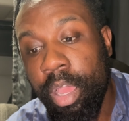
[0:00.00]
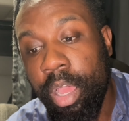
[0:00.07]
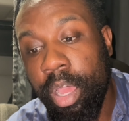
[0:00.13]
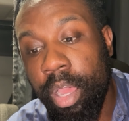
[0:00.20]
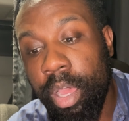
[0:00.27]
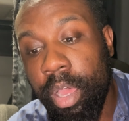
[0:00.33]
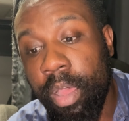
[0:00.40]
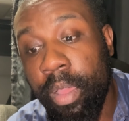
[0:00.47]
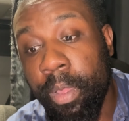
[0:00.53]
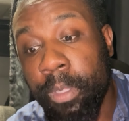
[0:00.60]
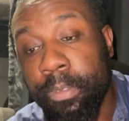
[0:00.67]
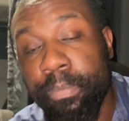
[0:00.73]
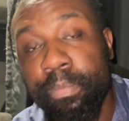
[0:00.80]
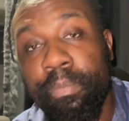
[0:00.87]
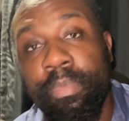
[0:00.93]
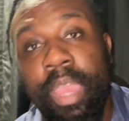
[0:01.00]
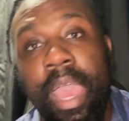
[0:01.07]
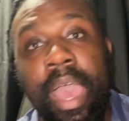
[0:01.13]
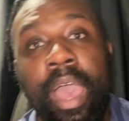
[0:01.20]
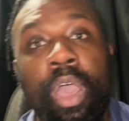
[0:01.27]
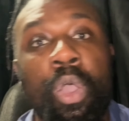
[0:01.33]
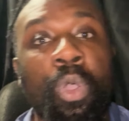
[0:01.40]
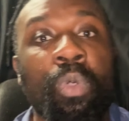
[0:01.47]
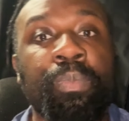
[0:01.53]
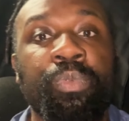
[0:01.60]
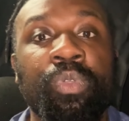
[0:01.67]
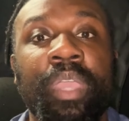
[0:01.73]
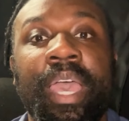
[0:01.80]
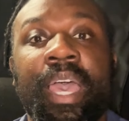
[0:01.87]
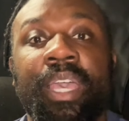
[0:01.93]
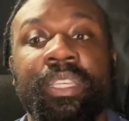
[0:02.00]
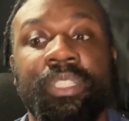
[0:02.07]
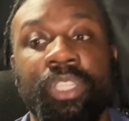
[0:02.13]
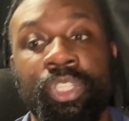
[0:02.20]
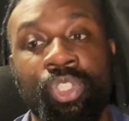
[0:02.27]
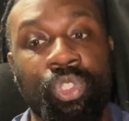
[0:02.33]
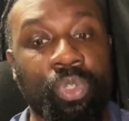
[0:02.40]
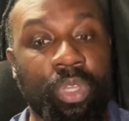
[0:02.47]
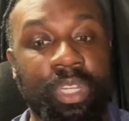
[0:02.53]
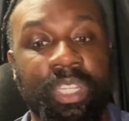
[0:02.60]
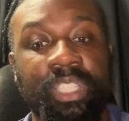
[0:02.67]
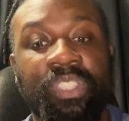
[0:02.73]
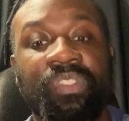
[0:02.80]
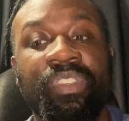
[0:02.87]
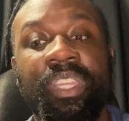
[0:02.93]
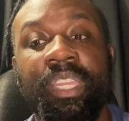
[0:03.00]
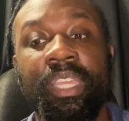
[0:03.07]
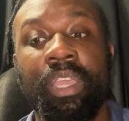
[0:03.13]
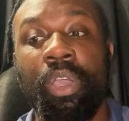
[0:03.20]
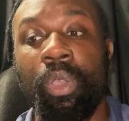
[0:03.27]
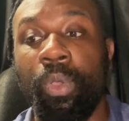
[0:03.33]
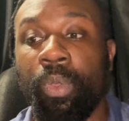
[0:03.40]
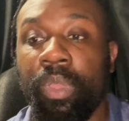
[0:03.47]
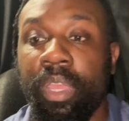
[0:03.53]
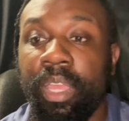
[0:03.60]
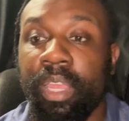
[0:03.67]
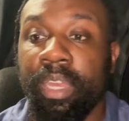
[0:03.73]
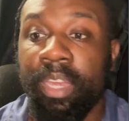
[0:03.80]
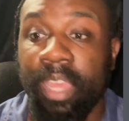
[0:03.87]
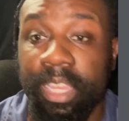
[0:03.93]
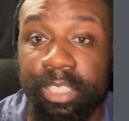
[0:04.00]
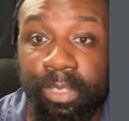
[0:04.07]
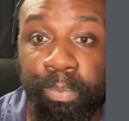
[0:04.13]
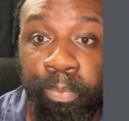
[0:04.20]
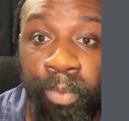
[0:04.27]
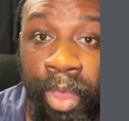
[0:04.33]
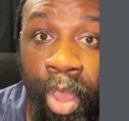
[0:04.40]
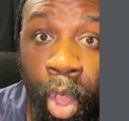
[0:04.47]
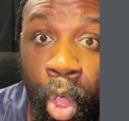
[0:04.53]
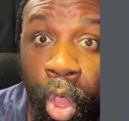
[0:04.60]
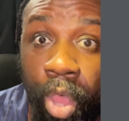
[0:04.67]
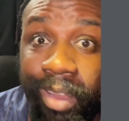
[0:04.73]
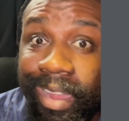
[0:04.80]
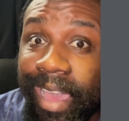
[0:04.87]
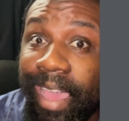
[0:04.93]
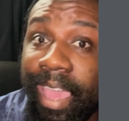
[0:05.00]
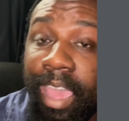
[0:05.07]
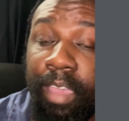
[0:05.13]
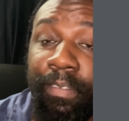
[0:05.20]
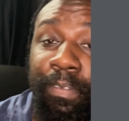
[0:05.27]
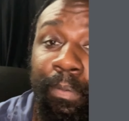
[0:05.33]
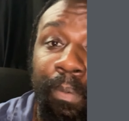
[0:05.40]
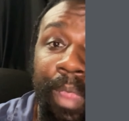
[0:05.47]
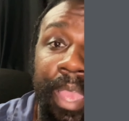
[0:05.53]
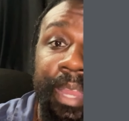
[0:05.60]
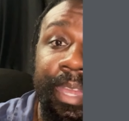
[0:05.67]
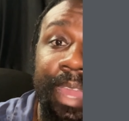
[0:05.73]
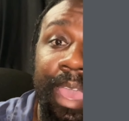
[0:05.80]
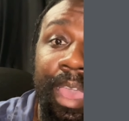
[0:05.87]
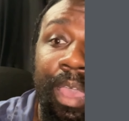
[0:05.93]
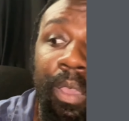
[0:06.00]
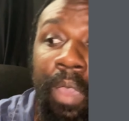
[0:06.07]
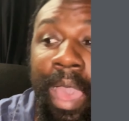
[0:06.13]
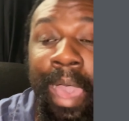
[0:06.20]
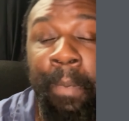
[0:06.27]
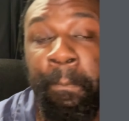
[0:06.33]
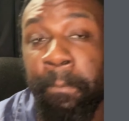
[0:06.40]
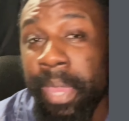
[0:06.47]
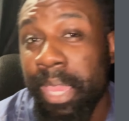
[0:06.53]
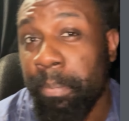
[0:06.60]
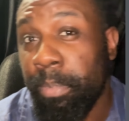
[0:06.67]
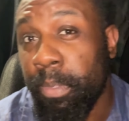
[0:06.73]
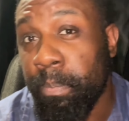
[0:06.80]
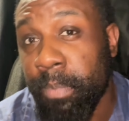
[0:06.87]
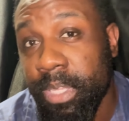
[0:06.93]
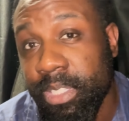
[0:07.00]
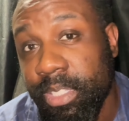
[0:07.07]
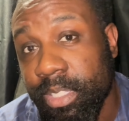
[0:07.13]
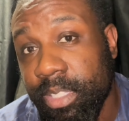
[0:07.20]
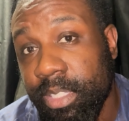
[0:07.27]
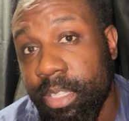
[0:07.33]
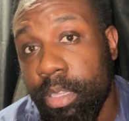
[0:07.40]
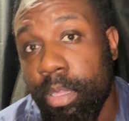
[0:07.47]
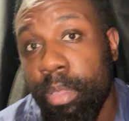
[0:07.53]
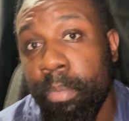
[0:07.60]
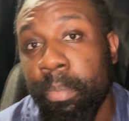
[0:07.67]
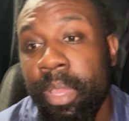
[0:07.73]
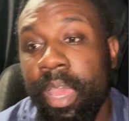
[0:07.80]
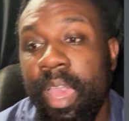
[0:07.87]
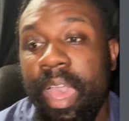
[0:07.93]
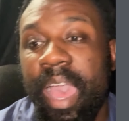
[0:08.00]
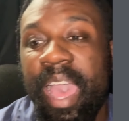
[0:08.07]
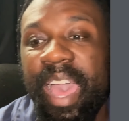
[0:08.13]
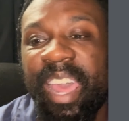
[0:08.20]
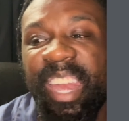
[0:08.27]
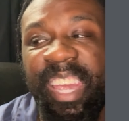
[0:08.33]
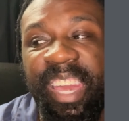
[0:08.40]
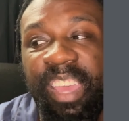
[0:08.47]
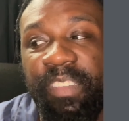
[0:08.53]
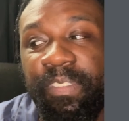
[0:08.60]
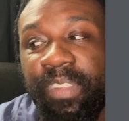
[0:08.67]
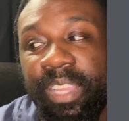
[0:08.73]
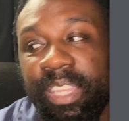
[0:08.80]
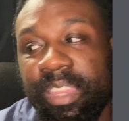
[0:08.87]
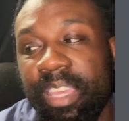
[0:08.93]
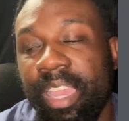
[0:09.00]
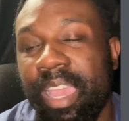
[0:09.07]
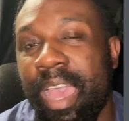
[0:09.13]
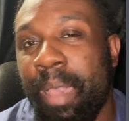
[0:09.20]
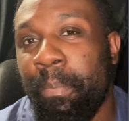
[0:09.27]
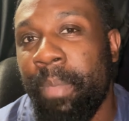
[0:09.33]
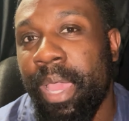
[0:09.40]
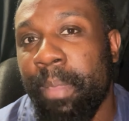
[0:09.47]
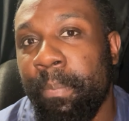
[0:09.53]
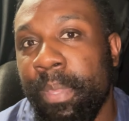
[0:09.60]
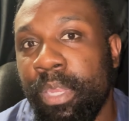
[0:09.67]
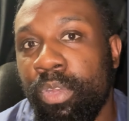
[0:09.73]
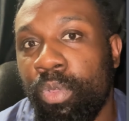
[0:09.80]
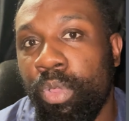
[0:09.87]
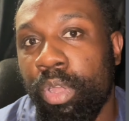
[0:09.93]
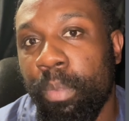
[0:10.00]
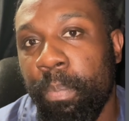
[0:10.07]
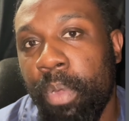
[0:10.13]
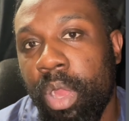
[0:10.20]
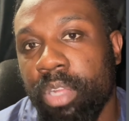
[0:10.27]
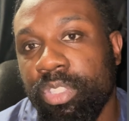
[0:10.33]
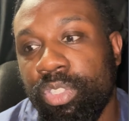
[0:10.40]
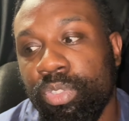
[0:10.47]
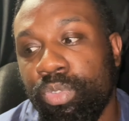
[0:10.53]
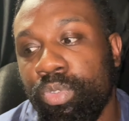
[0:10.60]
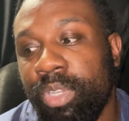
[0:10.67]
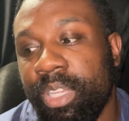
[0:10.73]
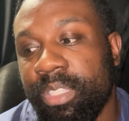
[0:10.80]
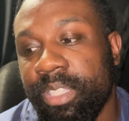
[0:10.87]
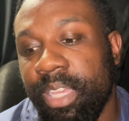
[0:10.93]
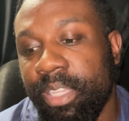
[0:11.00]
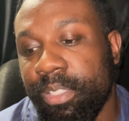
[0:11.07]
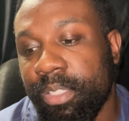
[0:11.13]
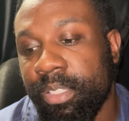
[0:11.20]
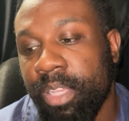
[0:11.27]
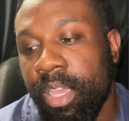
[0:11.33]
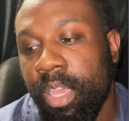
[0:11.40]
I hope you guys enjoyed this video. That's all I have for right now. I may be missing some. I definitely think I might be doing a part 2, because that's